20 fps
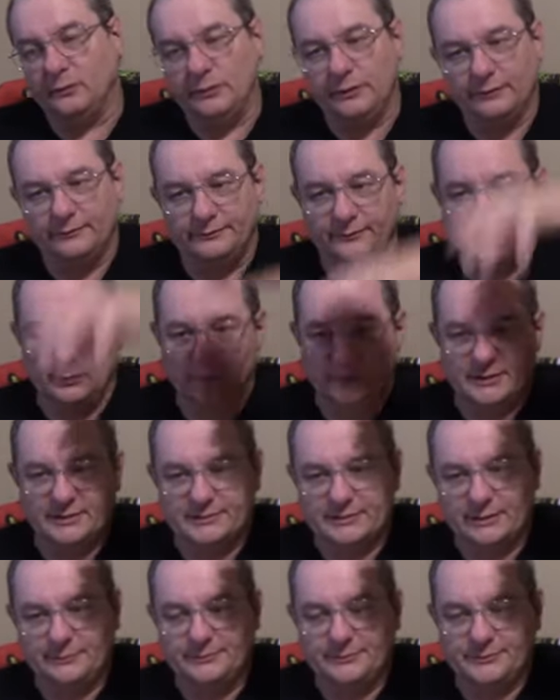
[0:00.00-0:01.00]
When the float
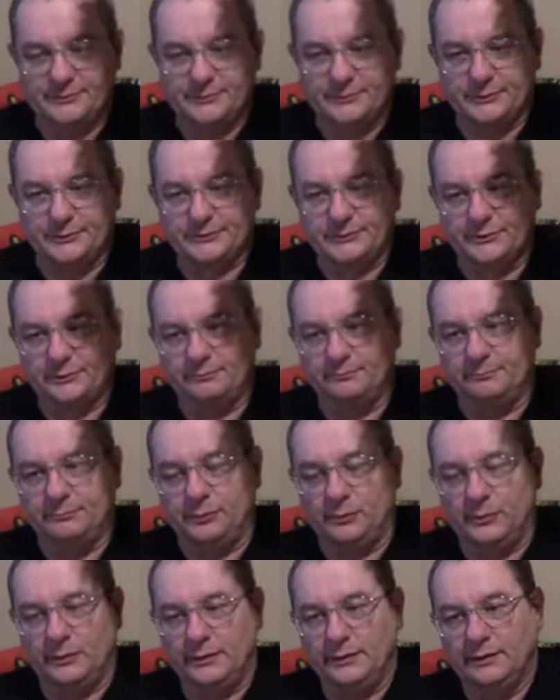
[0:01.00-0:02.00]
gets up to a certain
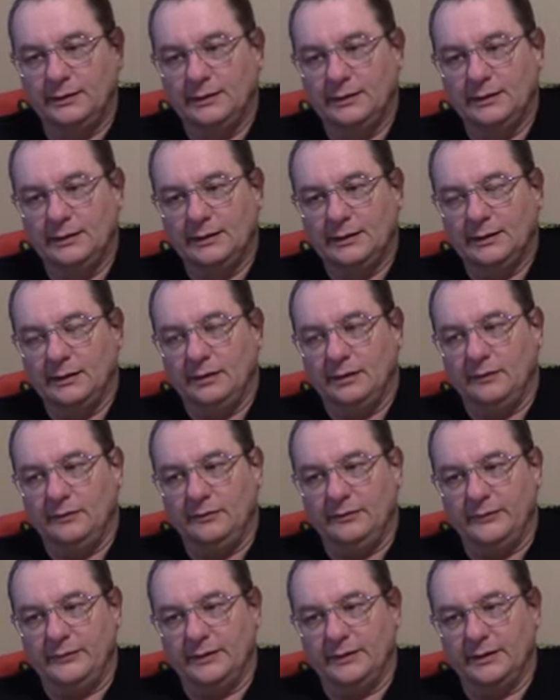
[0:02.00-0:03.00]
point,
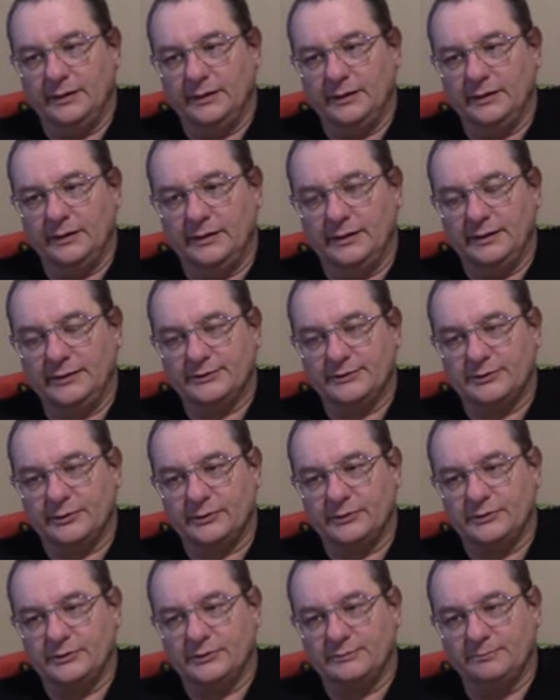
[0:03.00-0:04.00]
then it
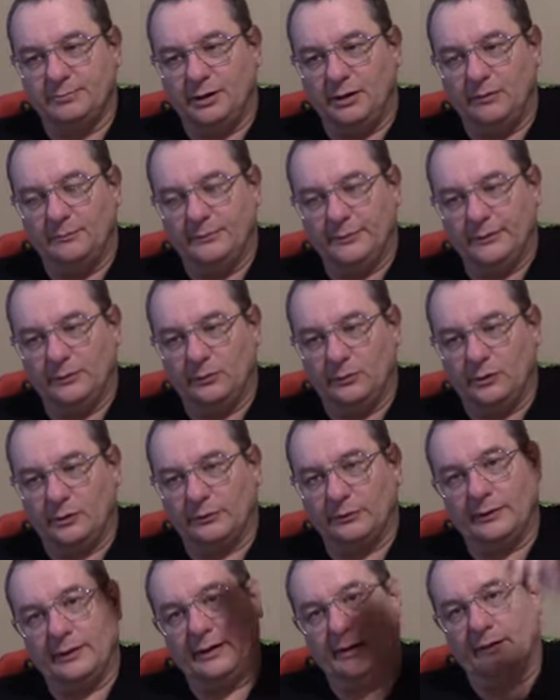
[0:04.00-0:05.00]
starts pumping the
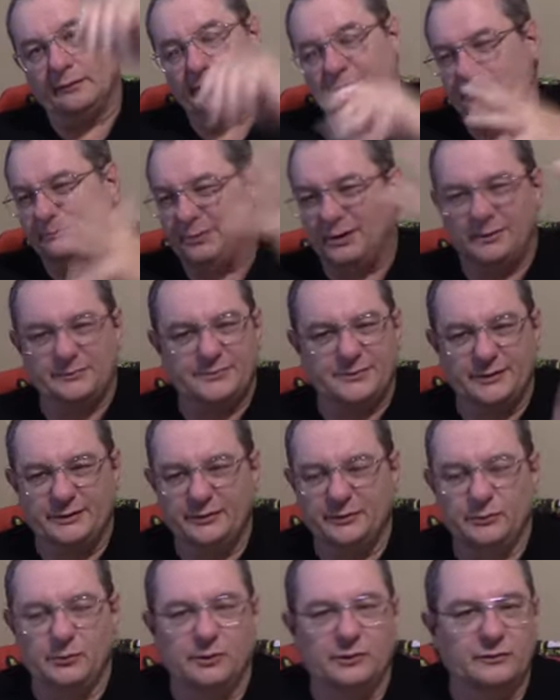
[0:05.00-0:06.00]
water out and pumps it
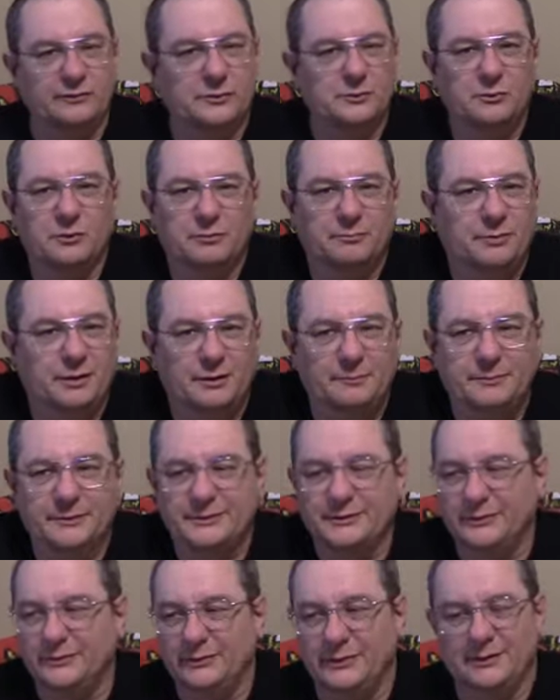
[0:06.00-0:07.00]
into whatever you want to pump
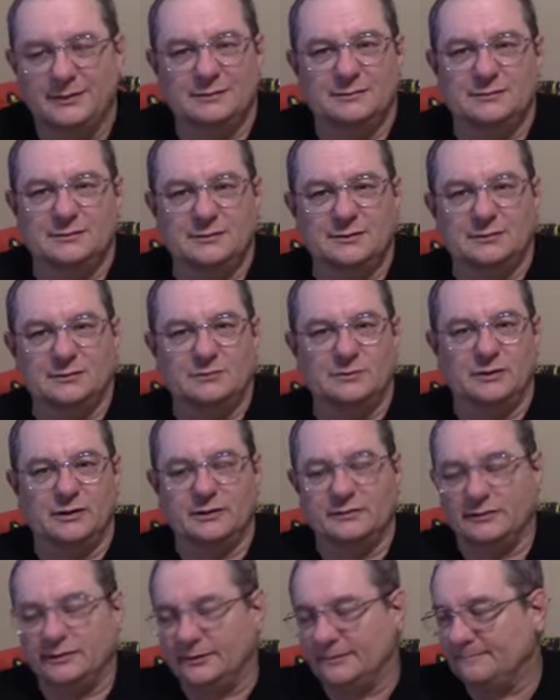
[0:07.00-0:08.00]
it to,
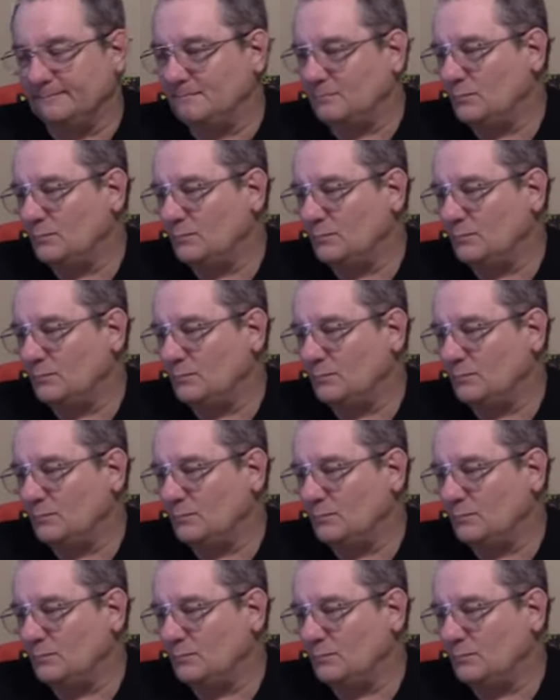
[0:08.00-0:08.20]
whatever.